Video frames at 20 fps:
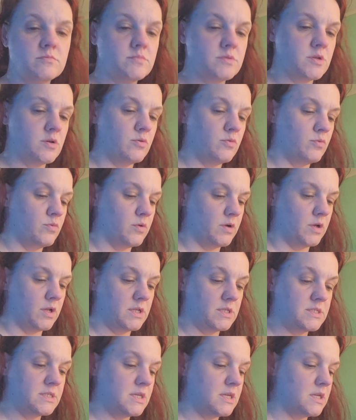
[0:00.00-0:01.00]
So we're going
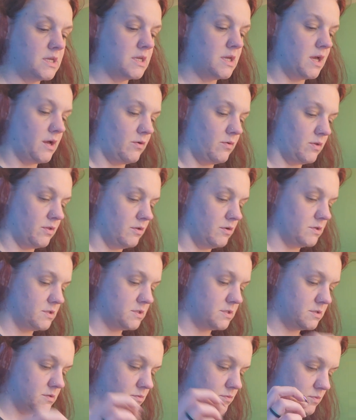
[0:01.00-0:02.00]
to see how it
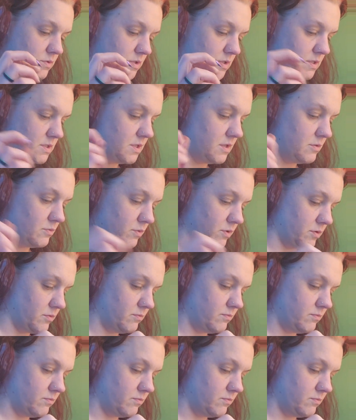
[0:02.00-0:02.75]
looks with this other one.